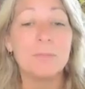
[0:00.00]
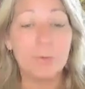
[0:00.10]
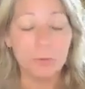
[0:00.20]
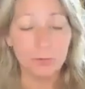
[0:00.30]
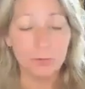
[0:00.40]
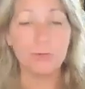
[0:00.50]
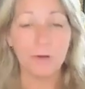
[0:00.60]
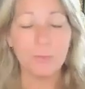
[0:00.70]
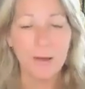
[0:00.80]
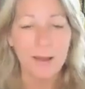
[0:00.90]
pushed
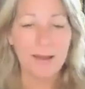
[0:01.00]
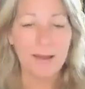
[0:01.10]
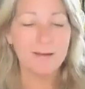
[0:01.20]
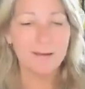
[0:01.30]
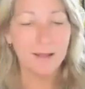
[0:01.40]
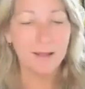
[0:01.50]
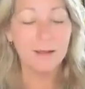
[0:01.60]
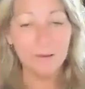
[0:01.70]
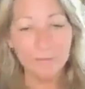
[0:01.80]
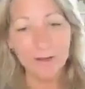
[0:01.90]
away
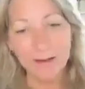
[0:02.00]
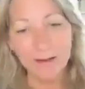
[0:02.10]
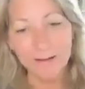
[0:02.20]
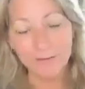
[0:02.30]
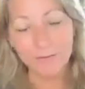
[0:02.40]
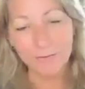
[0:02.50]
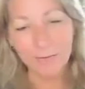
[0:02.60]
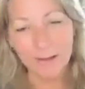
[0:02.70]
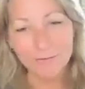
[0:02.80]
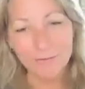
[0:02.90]
love and light out of
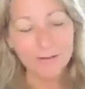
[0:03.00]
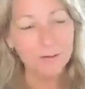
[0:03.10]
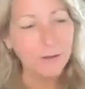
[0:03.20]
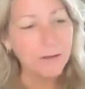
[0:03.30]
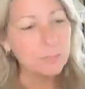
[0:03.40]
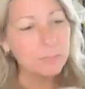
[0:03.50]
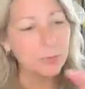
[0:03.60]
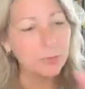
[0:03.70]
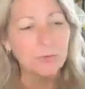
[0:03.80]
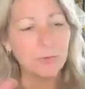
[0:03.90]
your life, like kind of
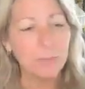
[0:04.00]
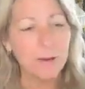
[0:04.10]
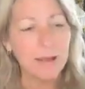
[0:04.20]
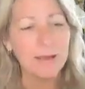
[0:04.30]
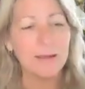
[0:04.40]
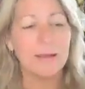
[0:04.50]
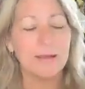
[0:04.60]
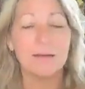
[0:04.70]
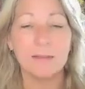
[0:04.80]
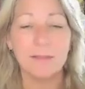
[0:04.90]
pushed away
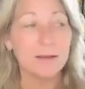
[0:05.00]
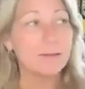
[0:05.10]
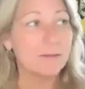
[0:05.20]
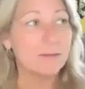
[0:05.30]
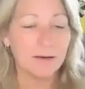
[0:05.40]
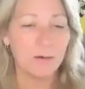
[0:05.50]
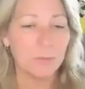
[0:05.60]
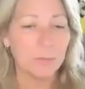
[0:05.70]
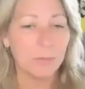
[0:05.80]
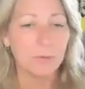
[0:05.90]
the things that are
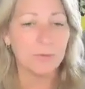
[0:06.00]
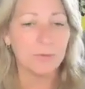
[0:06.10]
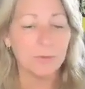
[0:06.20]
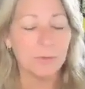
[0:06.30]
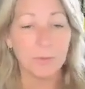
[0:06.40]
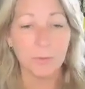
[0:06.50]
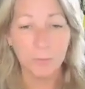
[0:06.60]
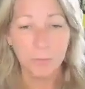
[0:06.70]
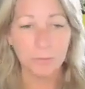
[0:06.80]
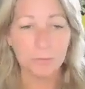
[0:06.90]
important to you or
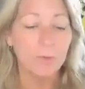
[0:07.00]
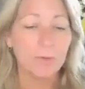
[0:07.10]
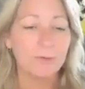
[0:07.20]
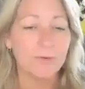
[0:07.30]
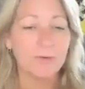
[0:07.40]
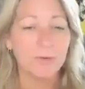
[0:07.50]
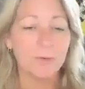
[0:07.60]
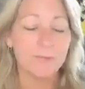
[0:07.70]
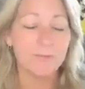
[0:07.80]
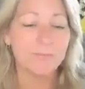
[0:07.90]
were important to
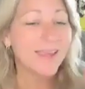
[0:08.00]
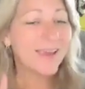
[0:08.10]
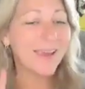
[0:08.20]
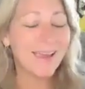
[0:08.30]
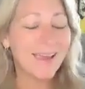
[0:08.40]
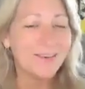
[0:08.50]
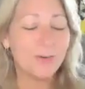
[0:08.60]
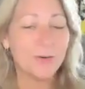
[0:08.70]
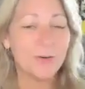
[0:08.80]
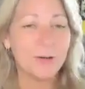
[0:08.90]
you. And
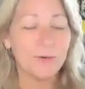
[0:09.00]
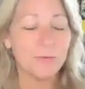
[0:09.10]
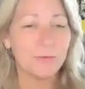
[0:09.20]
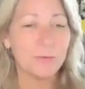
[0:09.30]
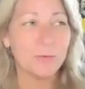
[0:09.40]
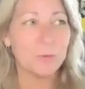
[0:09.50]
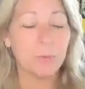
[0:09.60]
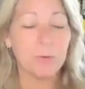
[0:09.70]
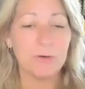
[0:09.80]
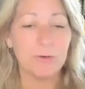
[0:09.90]
you're kind of
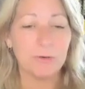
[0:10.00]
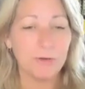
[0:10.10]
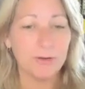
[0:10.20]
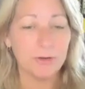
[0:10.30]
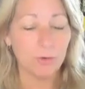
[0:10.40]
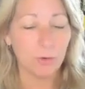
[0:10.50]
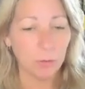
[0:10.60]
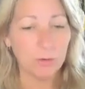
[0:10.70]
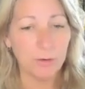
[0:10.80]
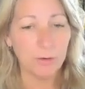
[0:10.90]
putting yourself on your
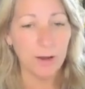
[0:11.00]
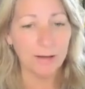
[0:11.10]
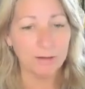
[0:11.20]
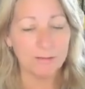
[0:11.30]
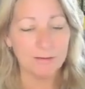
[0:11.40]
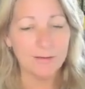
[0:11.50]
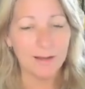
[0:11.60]
own little island,